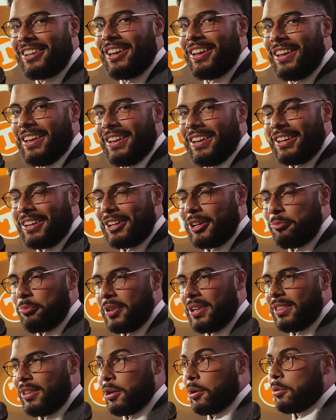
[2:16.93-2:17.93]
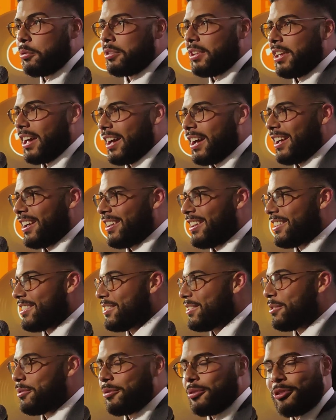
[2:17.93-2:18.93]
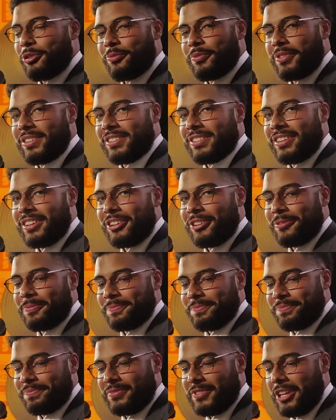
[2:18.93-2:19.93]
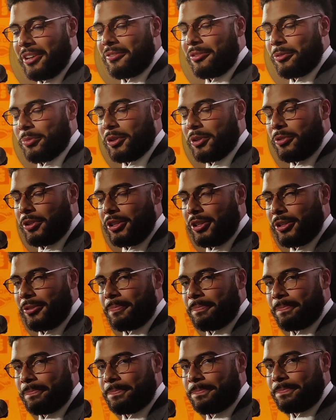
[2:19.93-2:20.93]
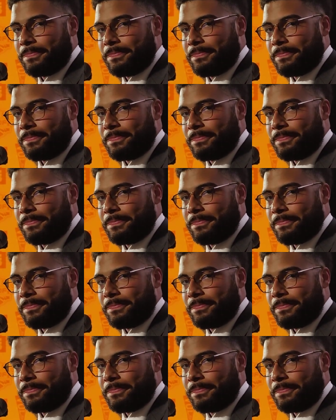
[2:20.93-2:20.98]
as being the old guy, I guess, in the room has definitely been really good.